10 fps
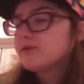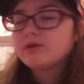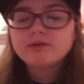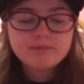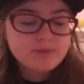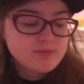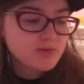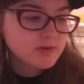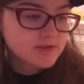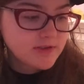I really want
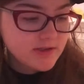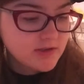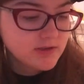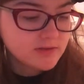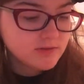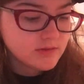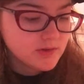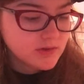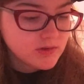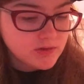people to see. Because,
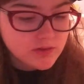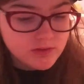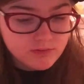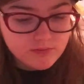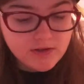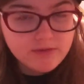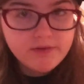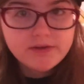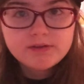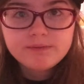
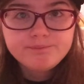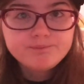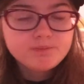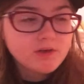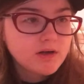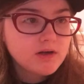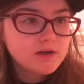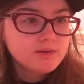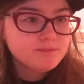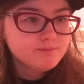anyways,
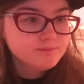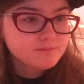um.